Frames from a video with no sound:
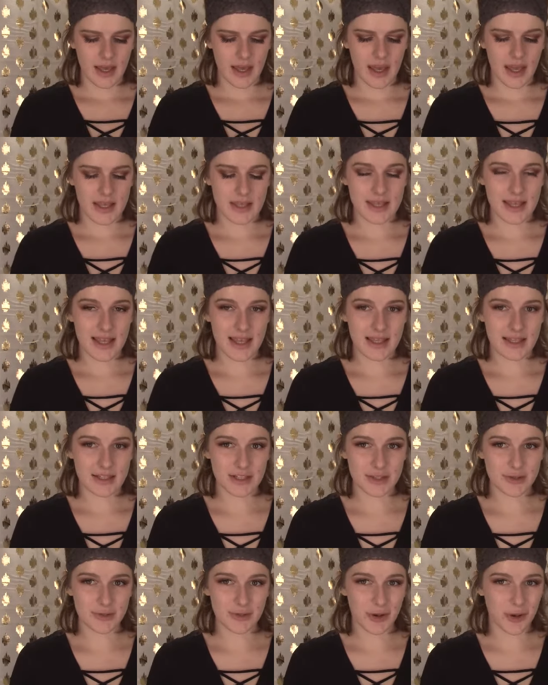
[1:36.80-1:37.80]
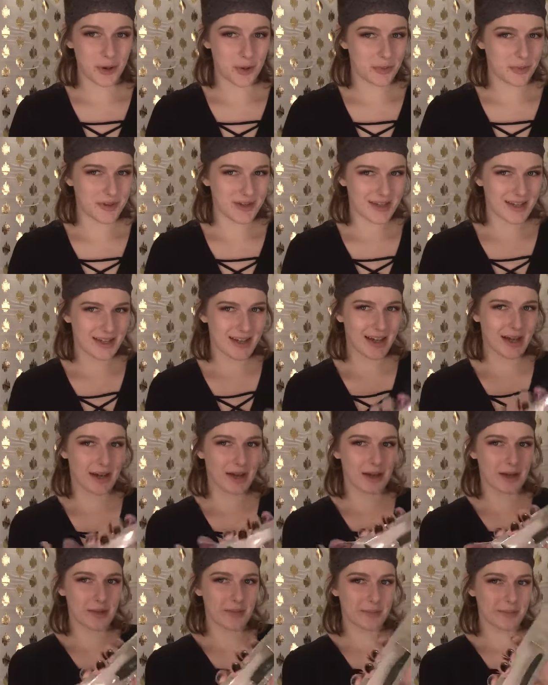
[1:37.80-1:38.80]
And then you open it
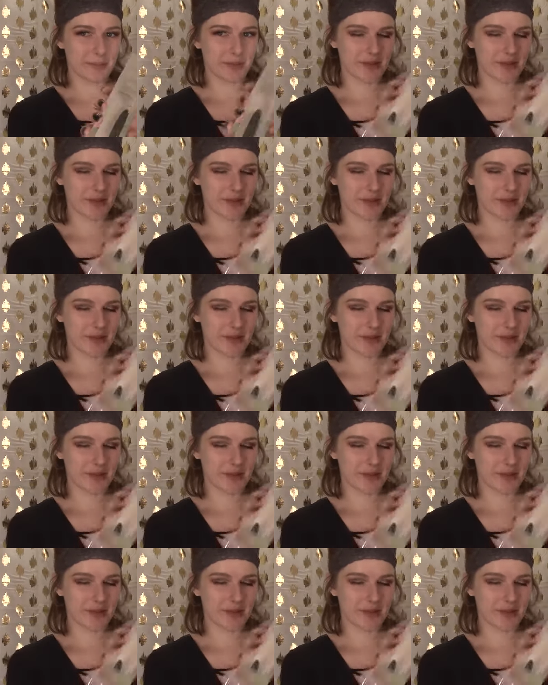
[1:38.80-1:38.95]
up,